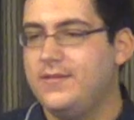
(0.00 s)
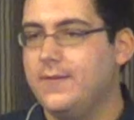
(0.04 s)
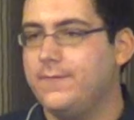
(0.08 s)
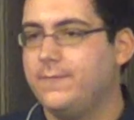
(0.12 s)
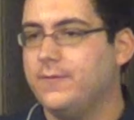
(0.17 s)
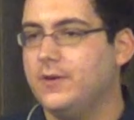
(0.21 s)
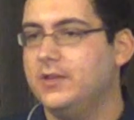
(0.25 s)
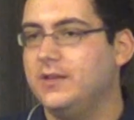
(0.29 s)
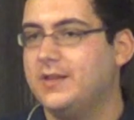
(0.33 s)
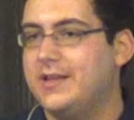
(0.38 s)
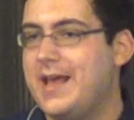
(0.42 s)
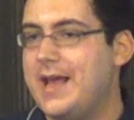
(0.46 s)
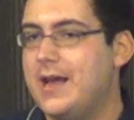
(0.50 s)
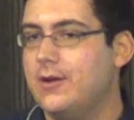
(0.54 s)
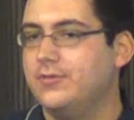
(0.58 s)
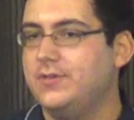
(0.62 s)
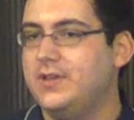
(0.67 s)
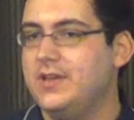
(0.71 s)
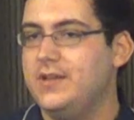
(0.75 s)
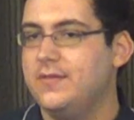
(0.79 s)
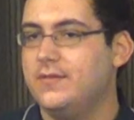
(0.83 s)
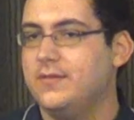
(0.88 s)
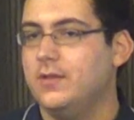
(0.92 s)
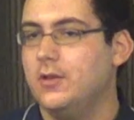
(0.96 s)
different
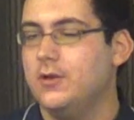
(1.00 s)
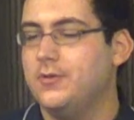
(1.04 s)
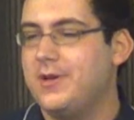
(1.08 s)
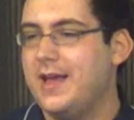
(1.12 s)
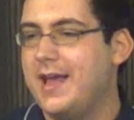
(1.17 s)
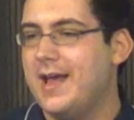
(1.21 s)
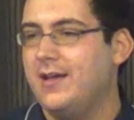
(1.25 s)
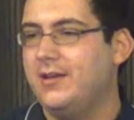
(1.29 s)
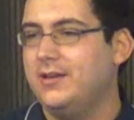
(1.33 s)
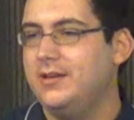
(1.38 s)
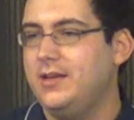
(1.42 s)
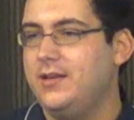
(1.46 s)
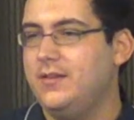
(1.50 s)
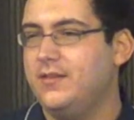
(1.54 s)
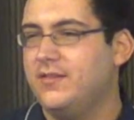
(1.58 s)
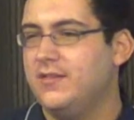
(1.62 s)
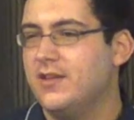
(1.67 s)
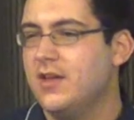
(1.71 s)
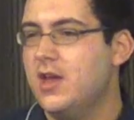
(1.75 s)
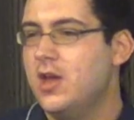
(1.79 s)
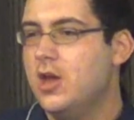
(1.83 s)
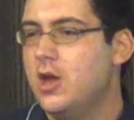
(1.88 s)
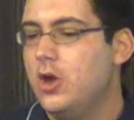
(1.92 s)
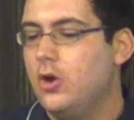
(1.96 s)
counties and localities
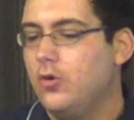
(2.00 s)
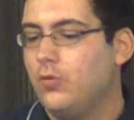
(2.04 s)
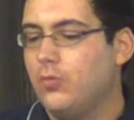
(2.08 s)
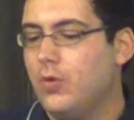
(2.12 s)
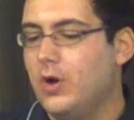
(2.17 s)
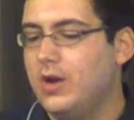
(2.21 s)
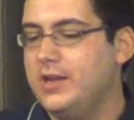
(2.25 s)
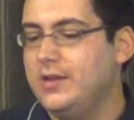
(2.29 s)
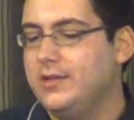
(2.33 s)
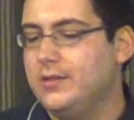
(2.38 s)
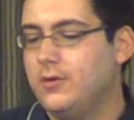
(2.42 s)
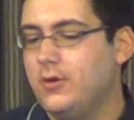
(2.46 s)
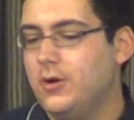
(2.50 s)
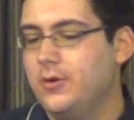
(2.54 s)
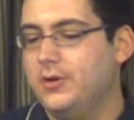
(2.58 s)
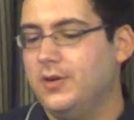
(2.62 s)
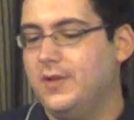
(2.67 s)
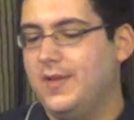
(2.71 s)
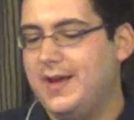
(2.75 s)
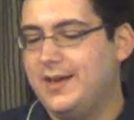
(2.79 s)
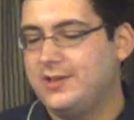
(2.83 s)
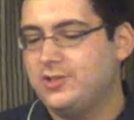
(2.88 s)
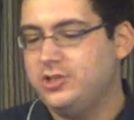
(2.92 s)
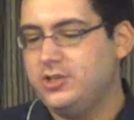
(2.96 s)
running their own
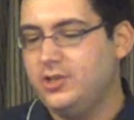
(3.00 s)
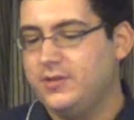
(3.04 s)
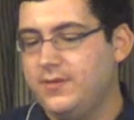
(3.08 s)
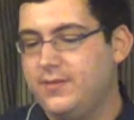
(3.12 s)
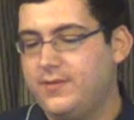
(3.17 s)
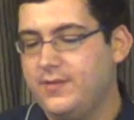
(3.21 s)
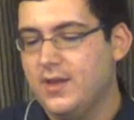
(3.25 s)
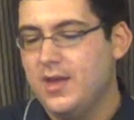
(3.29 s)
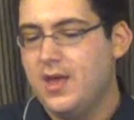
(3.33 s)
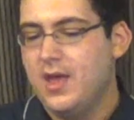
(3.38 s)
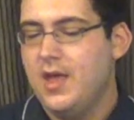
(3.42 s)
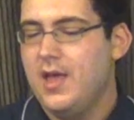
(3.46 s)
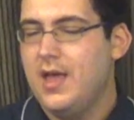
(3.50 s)
elections.